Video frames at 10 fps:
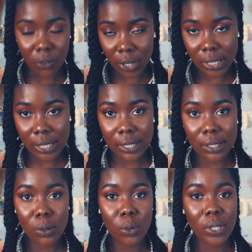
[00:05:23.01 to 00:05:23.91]
for
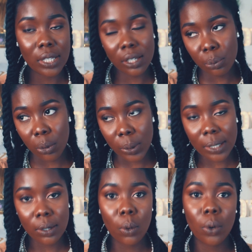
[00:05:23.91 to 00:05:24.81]
instance, or silk
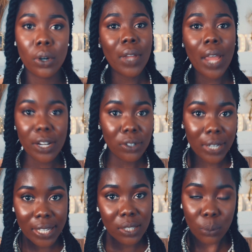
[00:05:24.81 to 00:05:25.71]
protein or
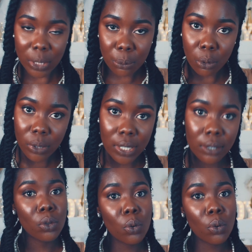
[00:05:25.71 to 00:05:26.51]
hydrolyzed wheat protein.